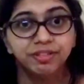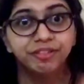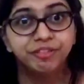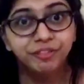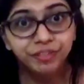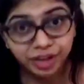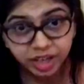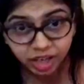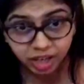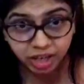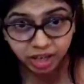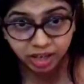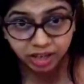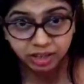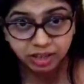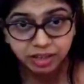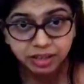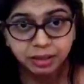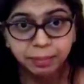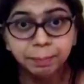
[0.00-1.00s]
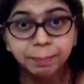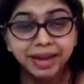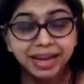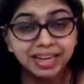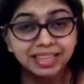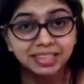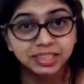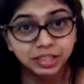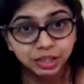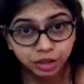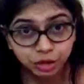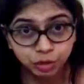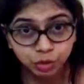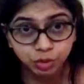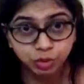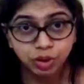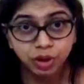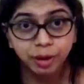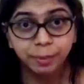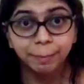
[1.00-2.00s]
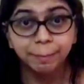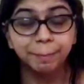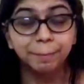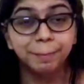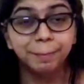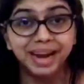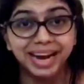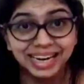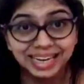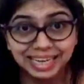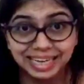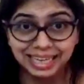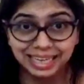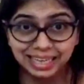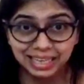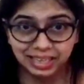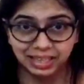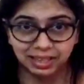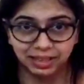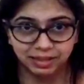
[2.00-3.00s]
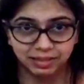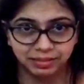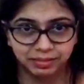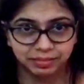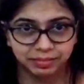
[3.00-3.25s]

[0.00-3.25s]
Fear makes you bedridden.